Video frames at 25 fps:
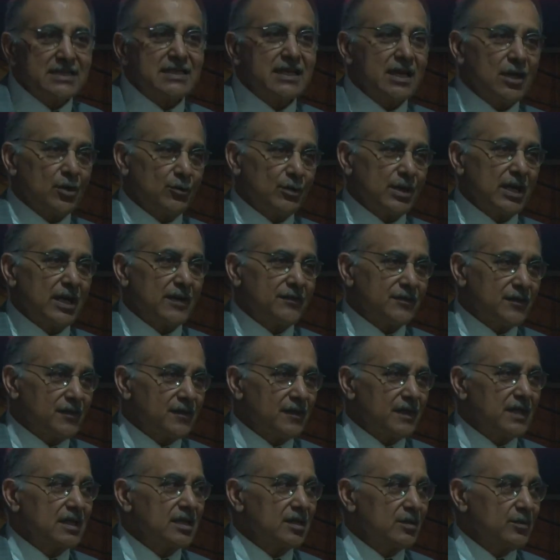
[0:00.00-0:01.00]
how we have to
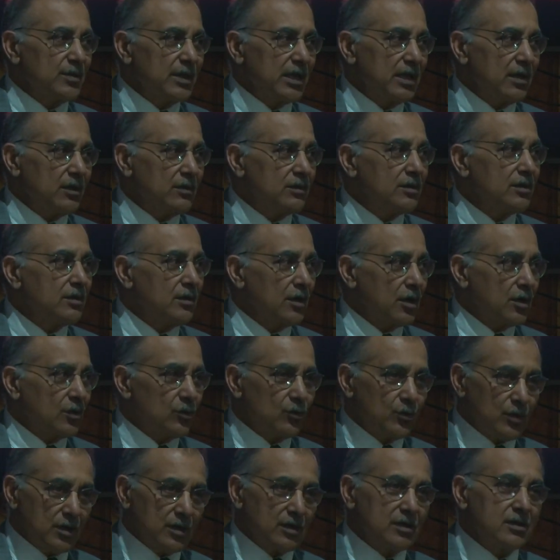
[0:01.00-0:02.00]
think about our
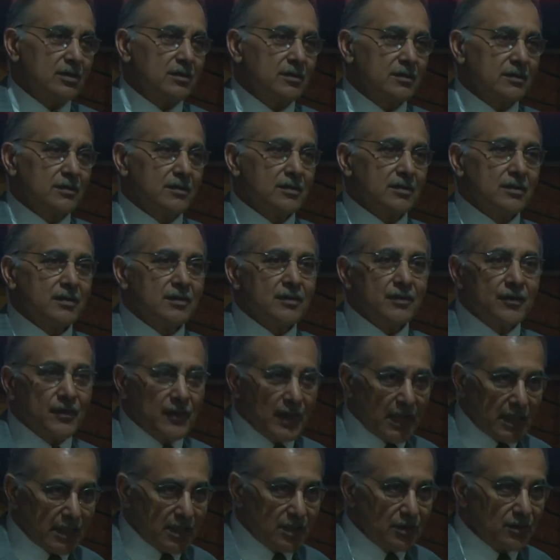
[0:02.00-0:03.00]
work.
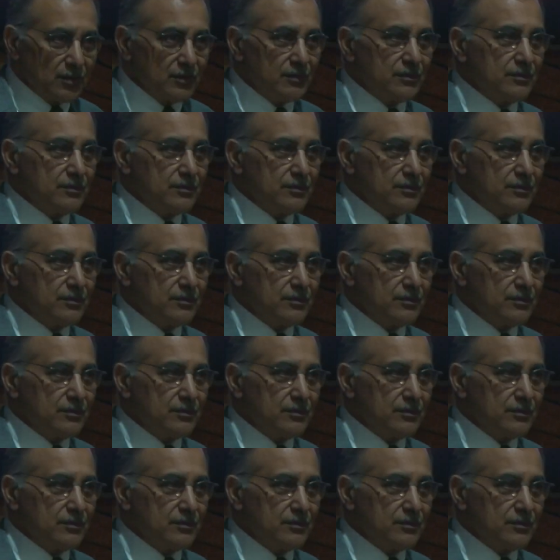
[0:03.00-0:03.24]
Thank you.